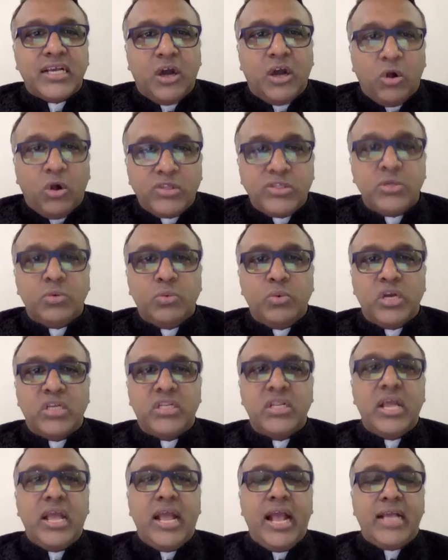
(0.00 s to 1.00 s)
also
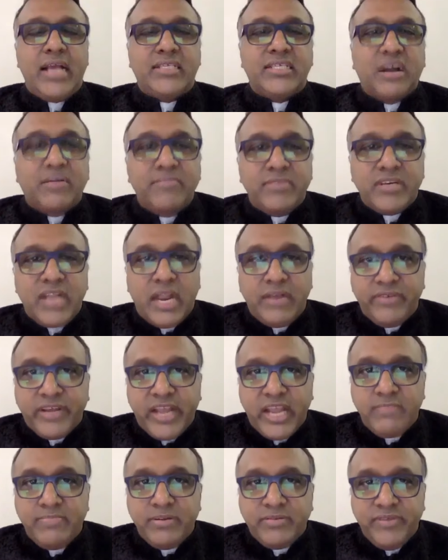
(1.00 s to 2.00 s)
worked as government
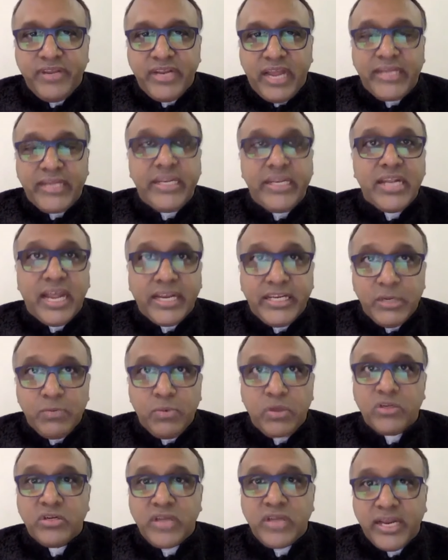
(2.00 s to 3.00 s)
advocate between
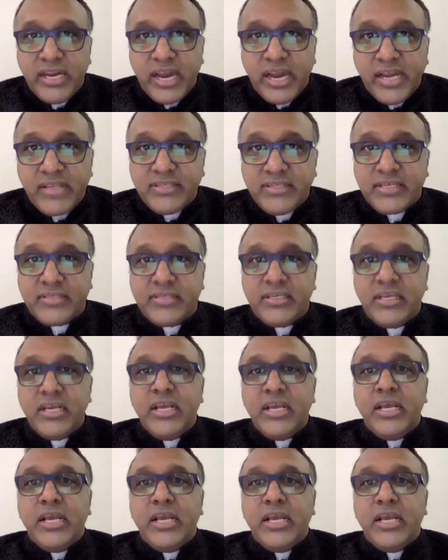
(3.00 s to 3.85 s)
1991 to 1996.